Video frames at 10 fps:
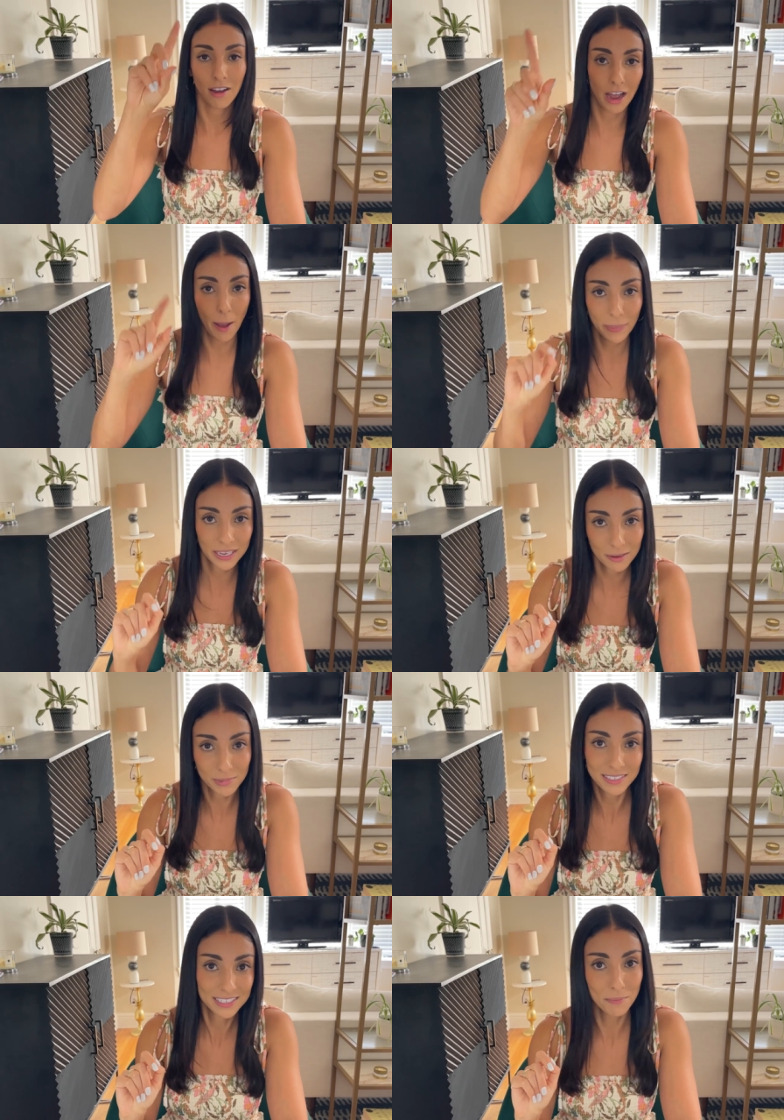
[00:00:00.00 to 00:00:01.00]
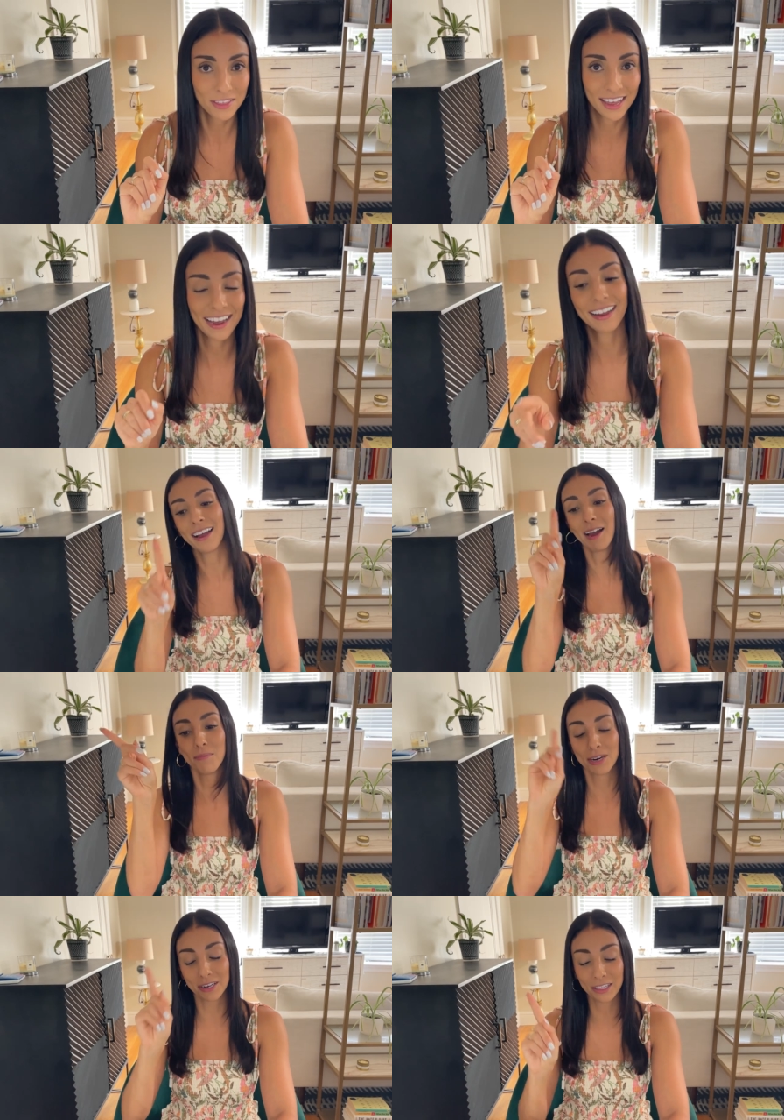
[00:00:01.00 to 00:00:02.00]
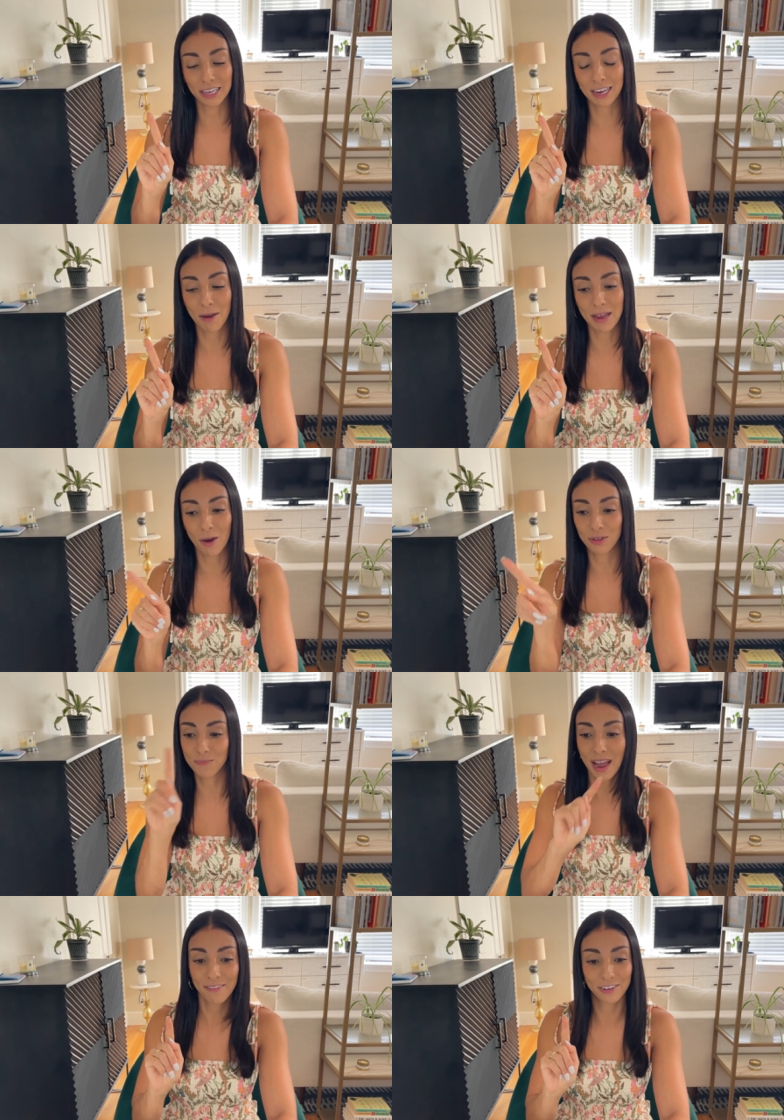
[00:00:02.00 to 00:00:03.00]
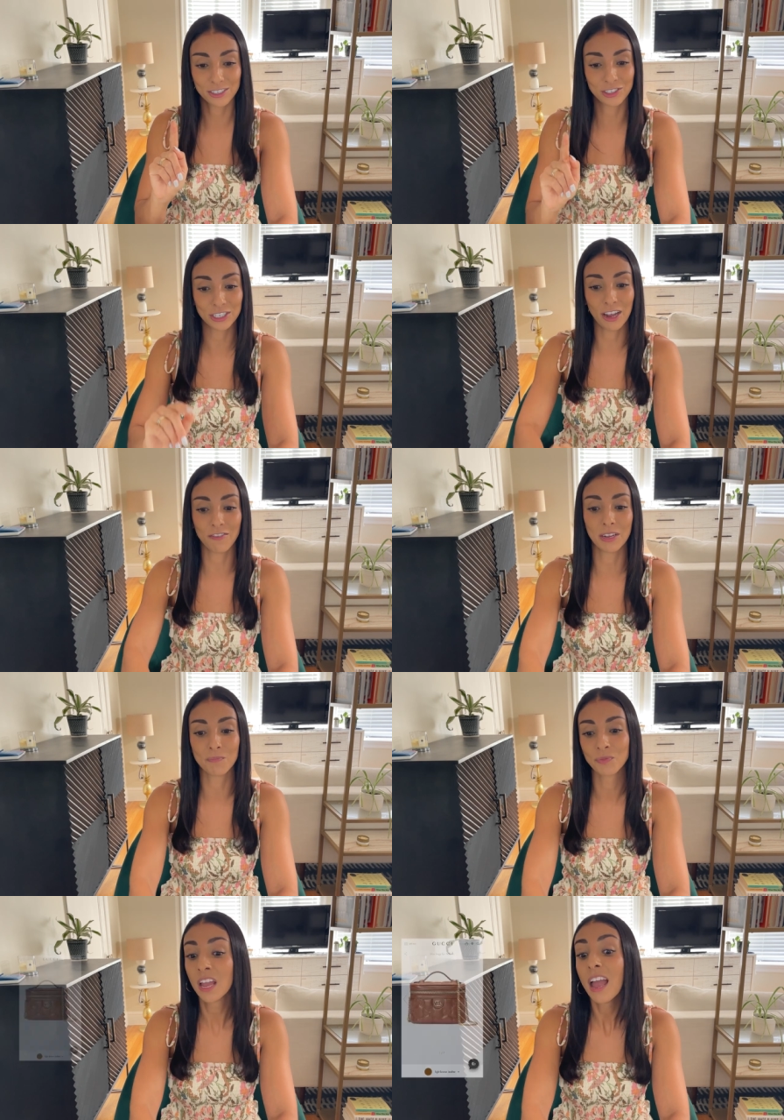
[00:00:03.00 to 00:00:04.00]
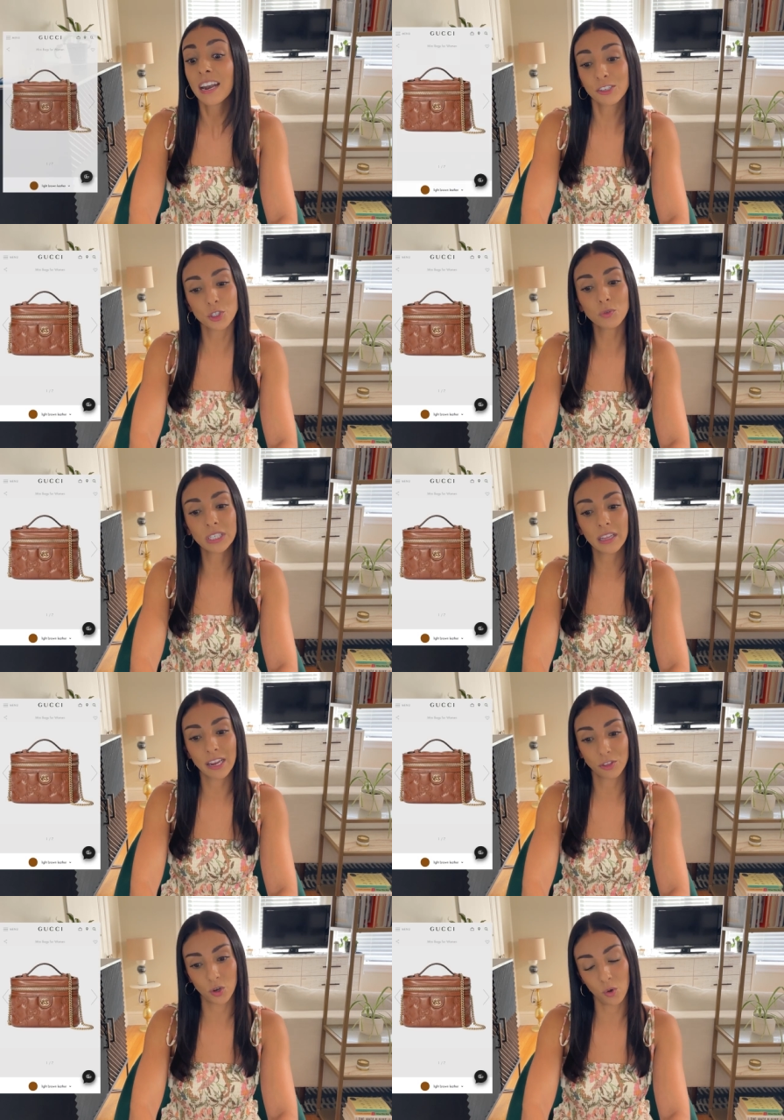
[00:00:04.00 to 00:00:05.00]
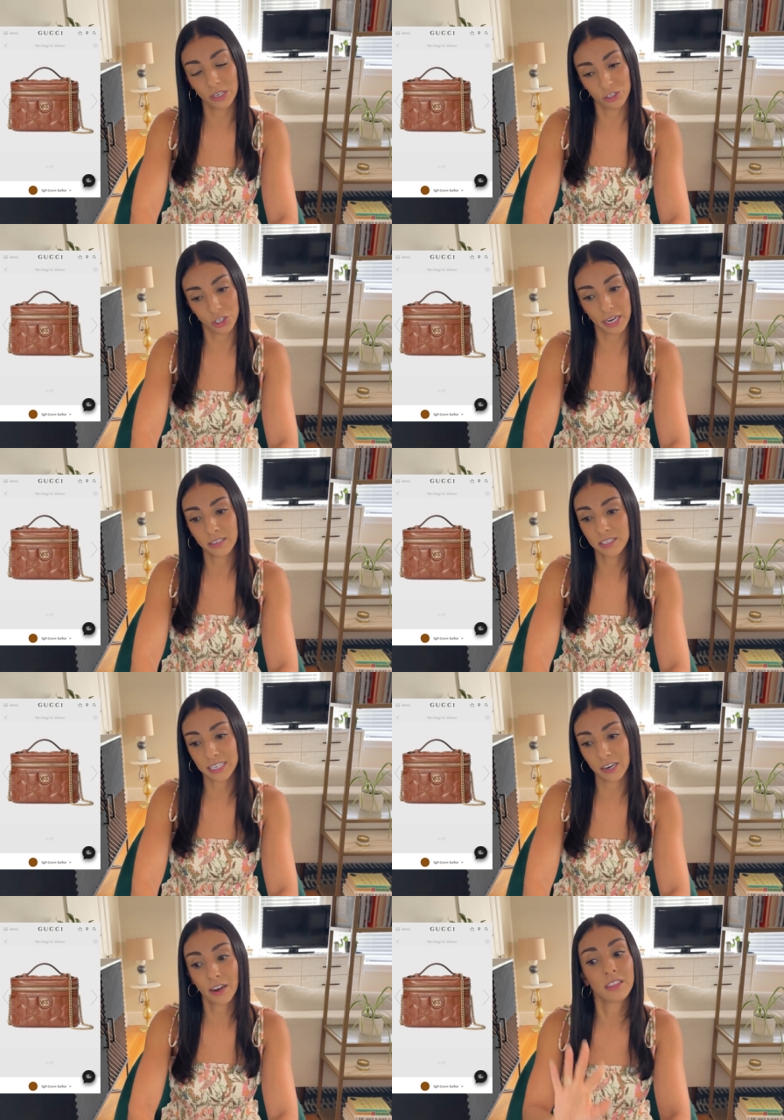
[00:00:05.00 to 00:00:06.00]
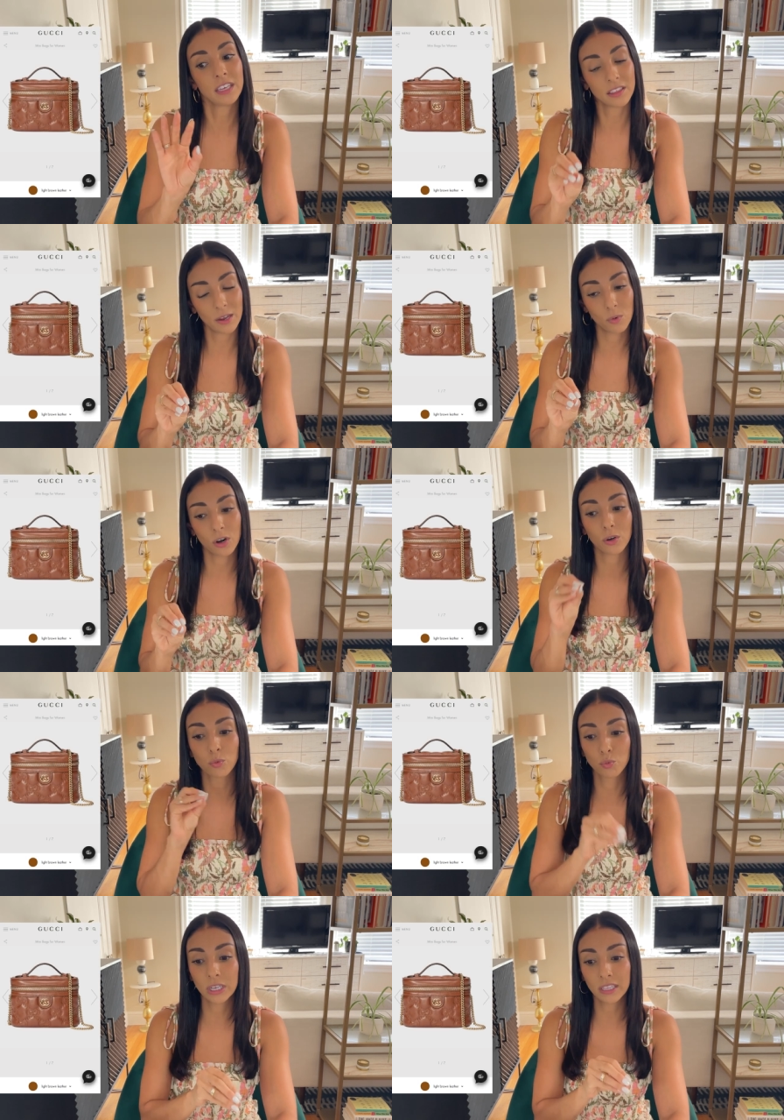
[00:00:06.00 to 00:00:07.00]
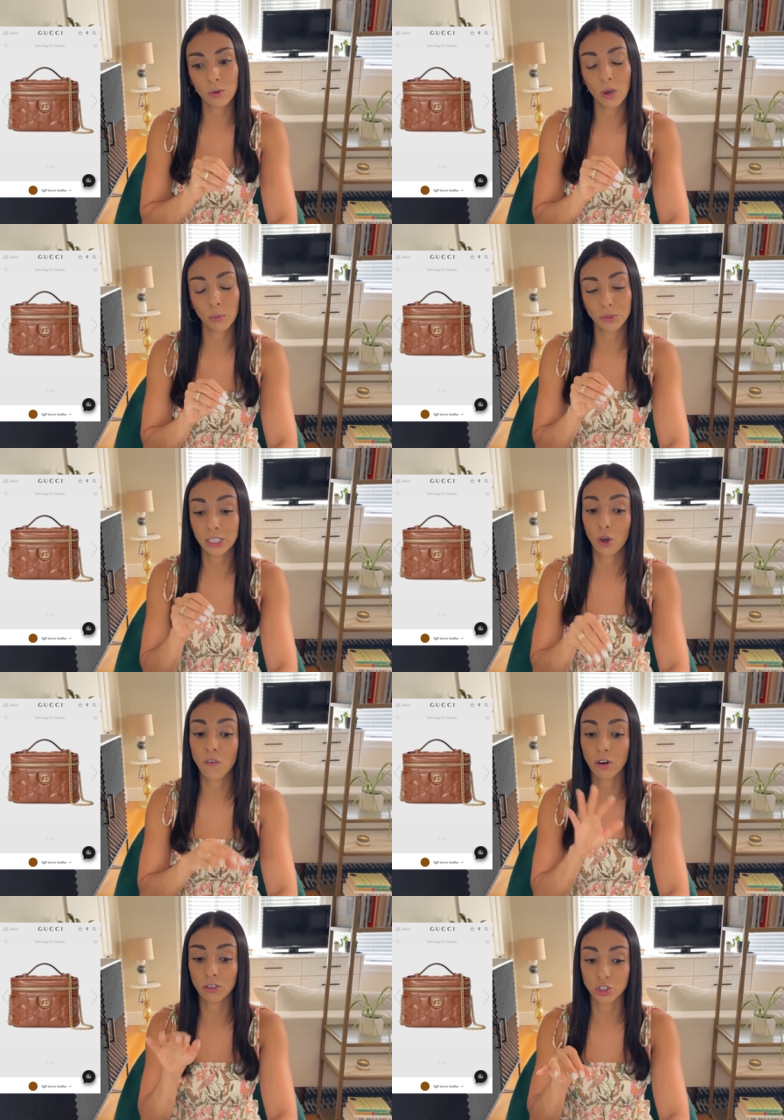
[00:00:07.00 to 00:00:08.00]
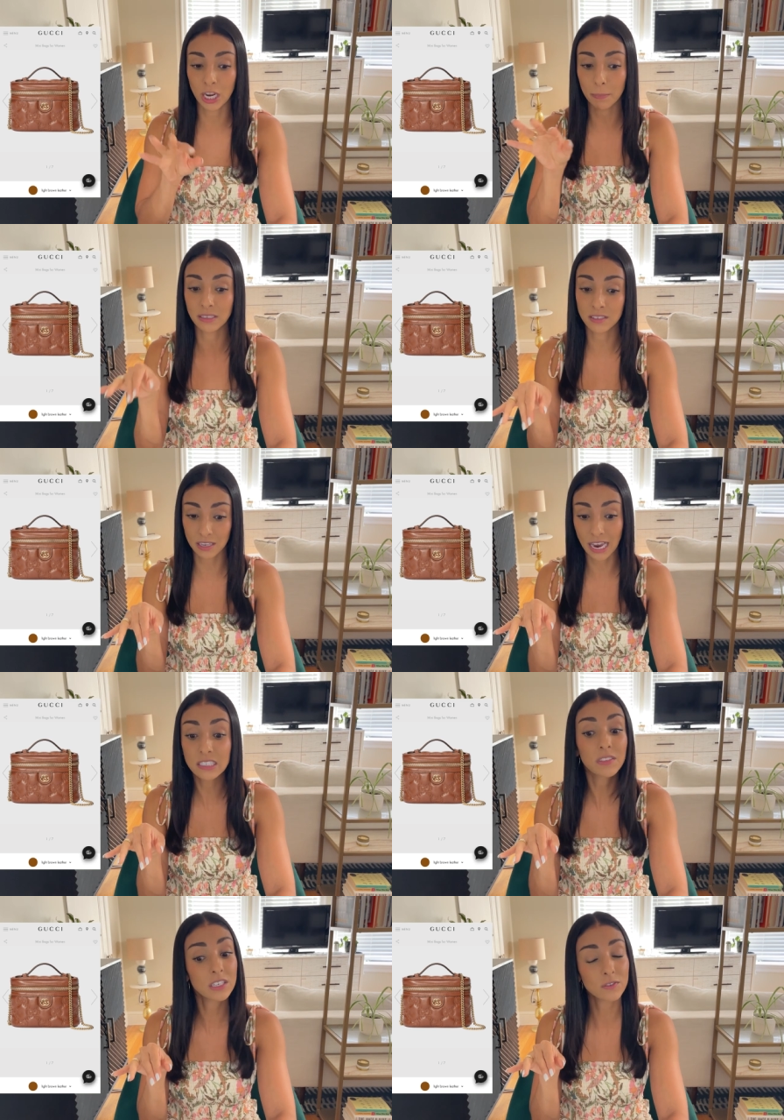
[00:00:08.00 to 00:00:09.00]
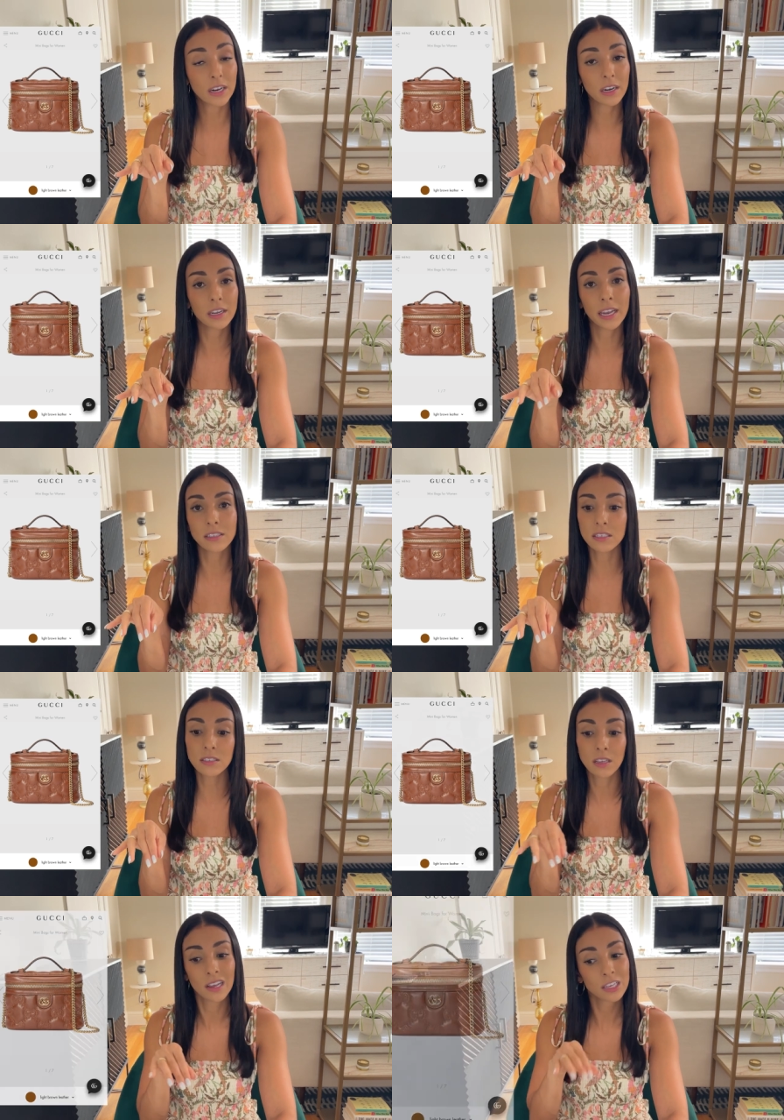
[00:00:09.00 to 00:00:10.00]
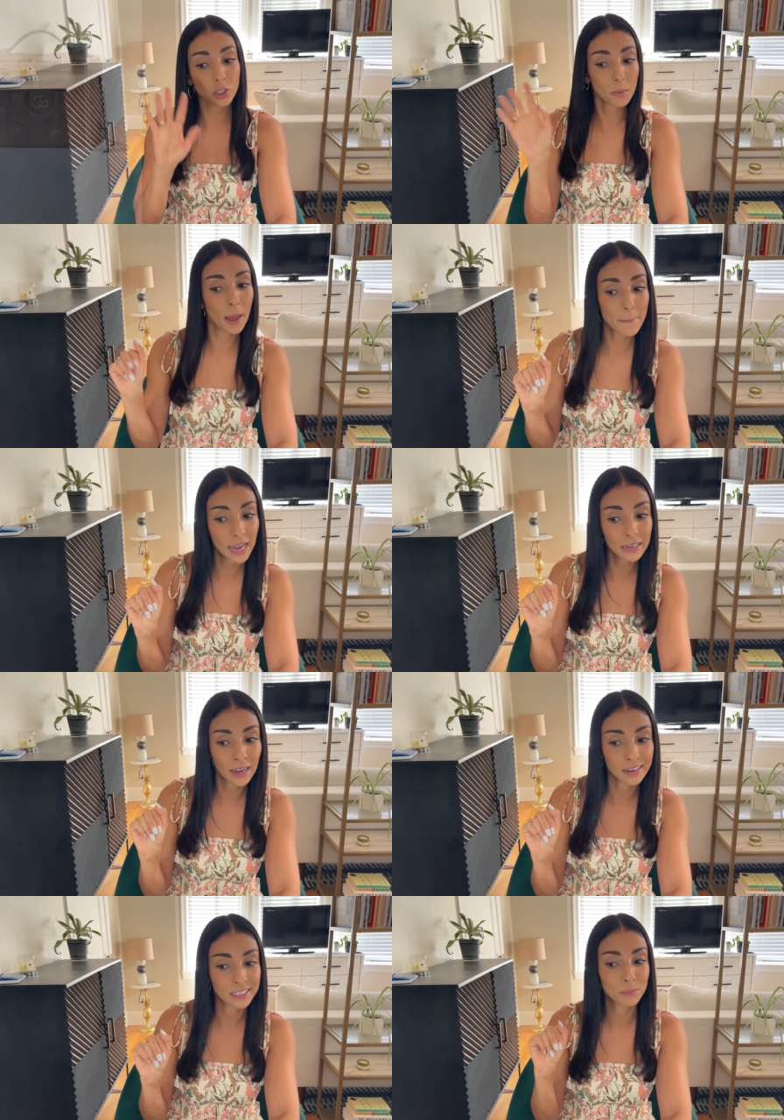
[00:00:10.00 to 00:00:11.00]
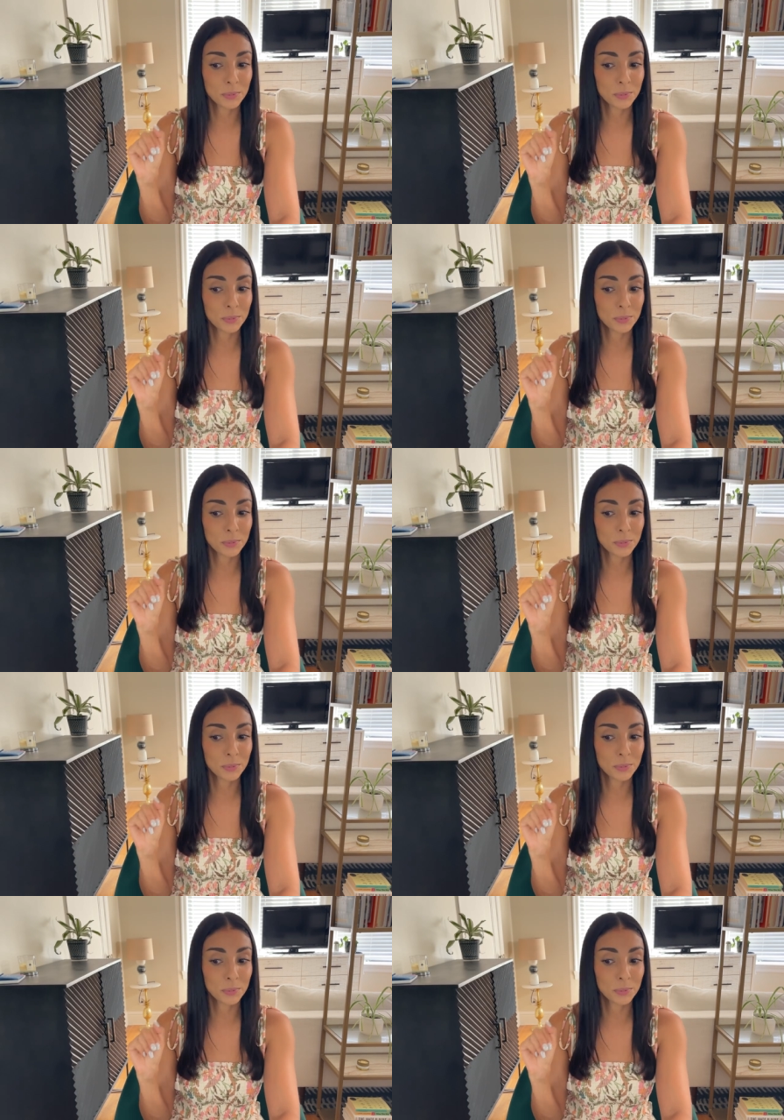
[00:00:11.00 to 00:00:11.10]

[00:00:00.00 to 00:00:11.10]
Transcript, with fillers: I'm gonna get me some of that. I'm gonna like come out with my version of it. And I do really like the golden chains here. I think they work really well with the overall shape and size of these vanity cases. So I'm not mad at it.